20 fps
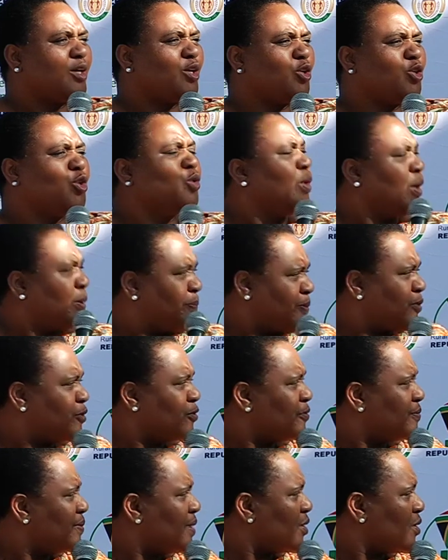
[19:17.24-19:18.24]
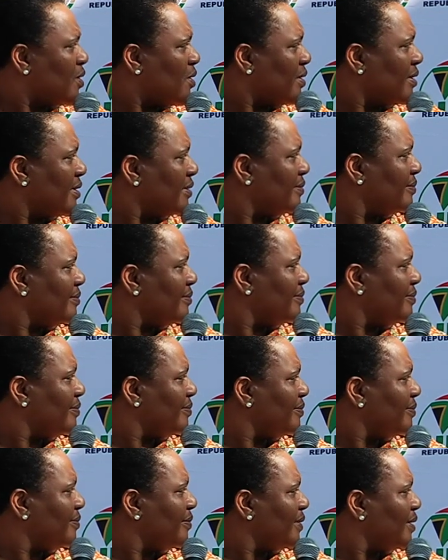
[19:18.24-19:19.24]
You will prove me wrong.
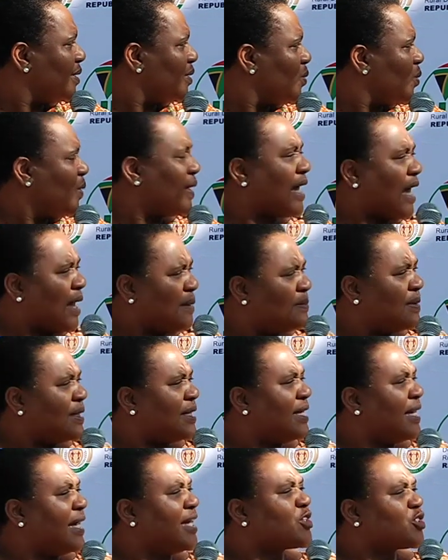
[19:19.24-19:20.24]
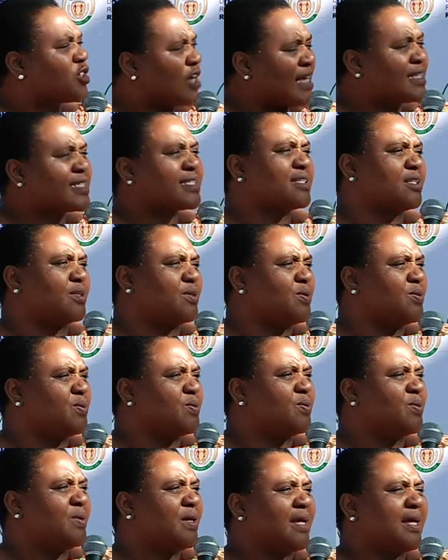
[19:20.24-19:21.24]
We're coming here trusting
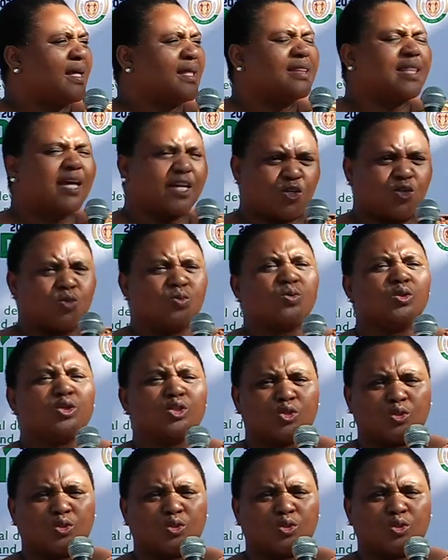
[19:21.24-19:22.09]
you that you will